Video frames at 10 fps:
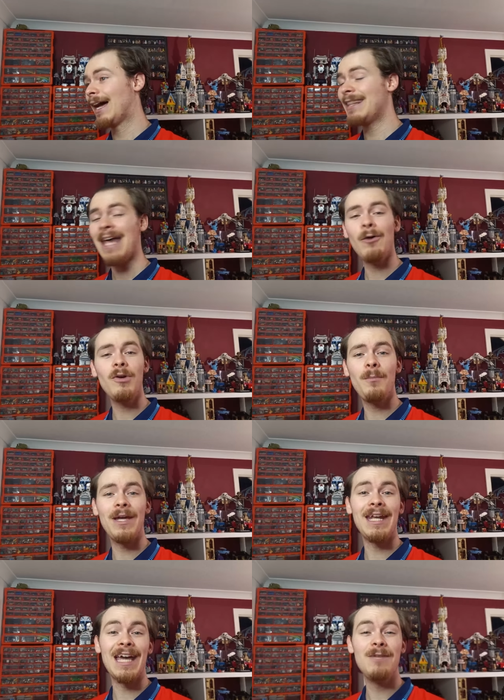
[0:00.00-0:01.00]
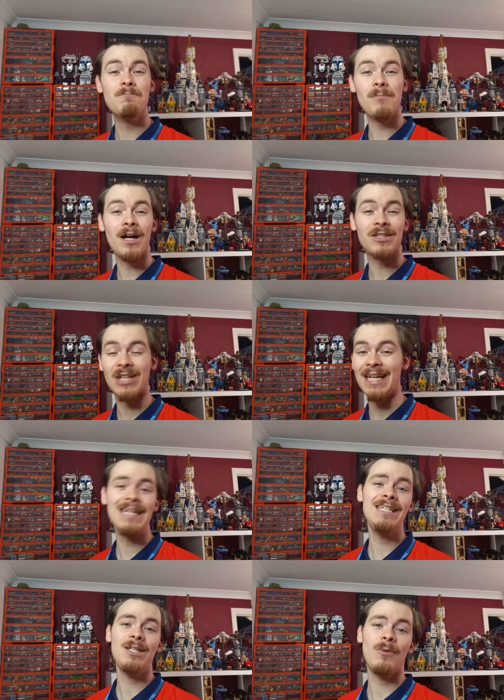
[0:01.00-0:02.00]
And that would have been a much
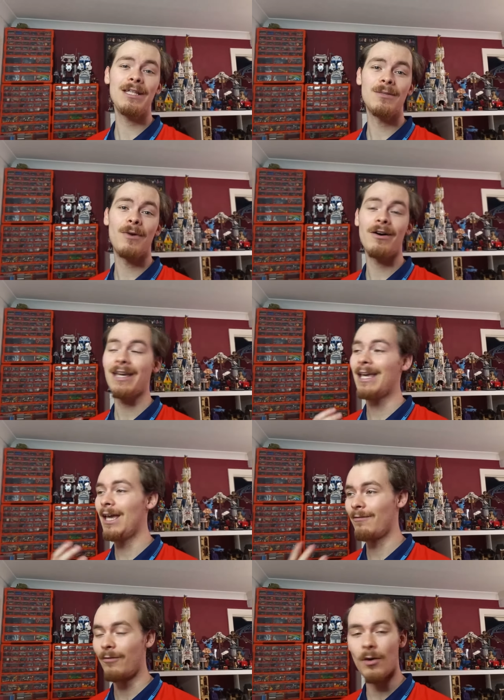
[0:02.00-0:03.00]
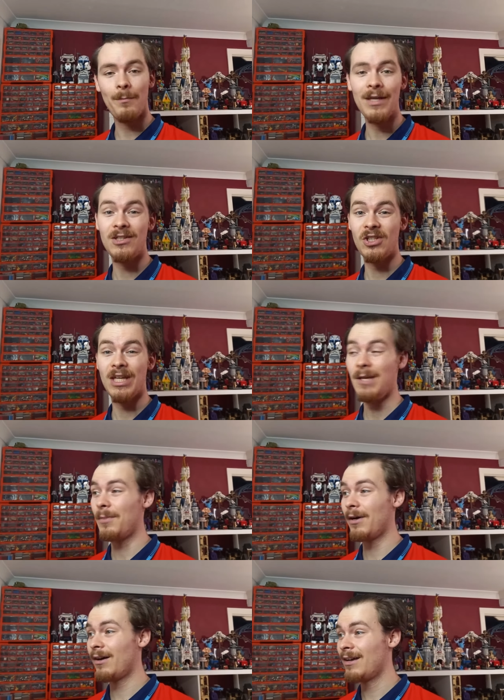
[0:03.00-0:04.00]
easier way to market it for a bit
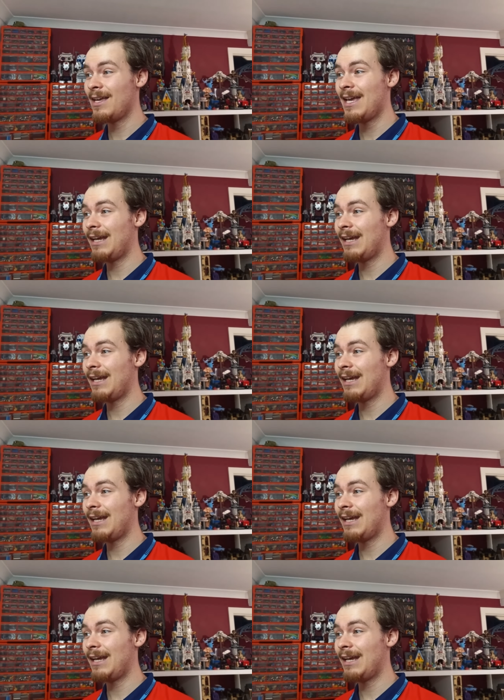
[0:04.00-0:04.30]
cheaper.